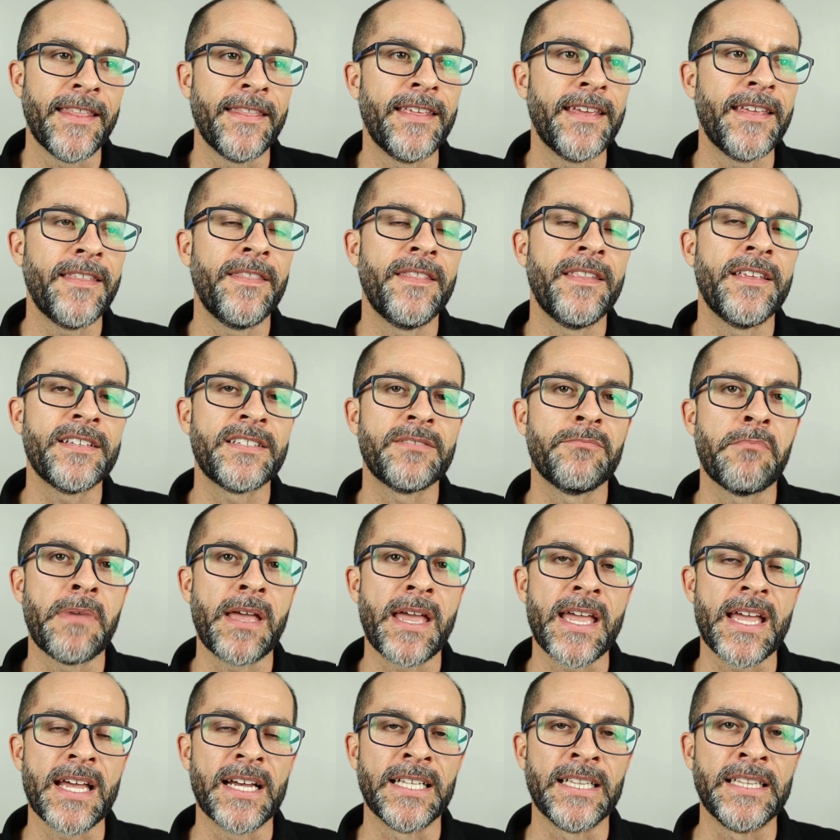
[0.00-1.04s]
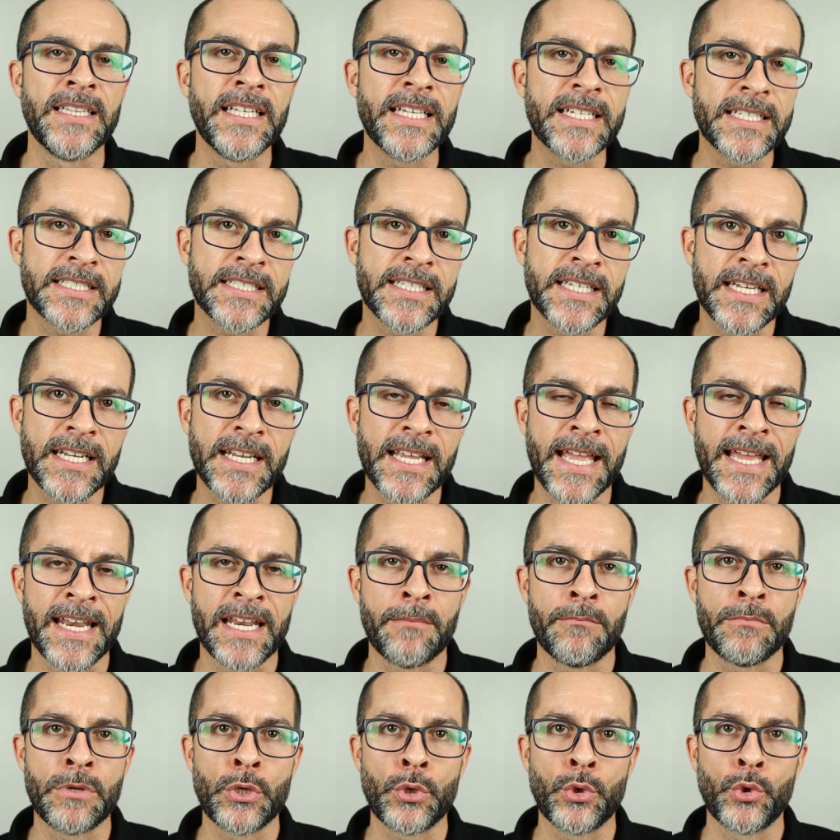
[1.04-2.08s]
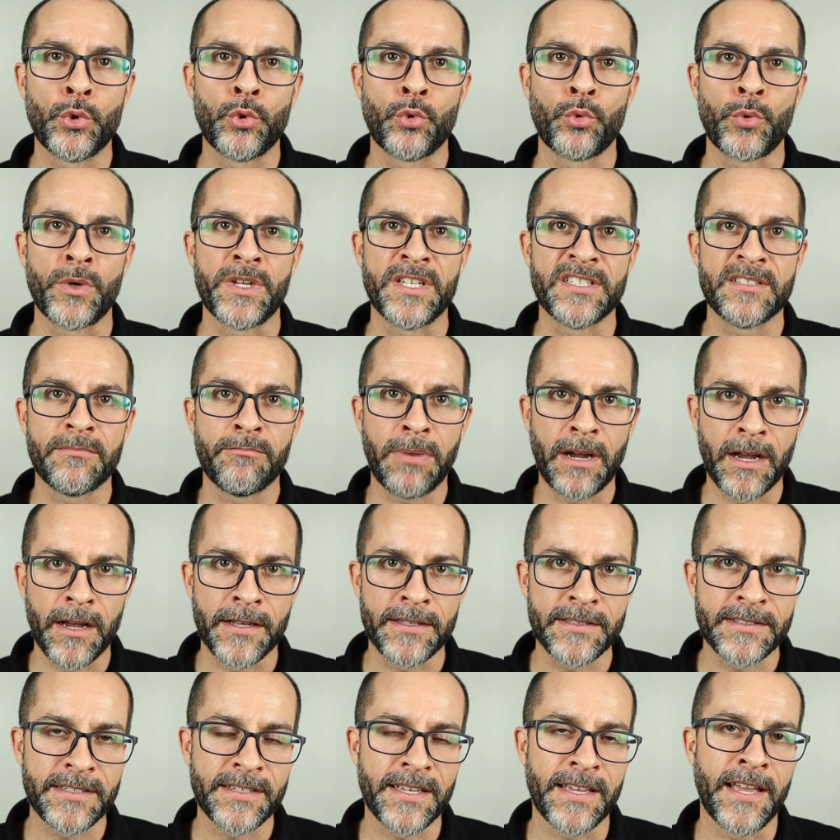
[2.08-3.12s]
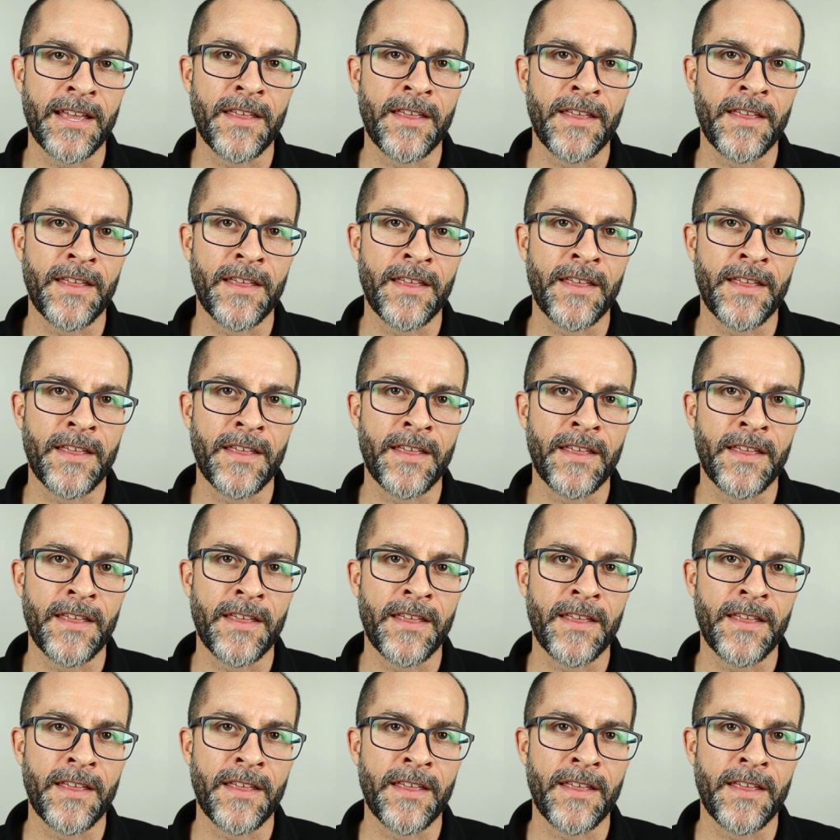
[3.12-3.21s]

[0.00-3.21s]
then this may elicit an immune response,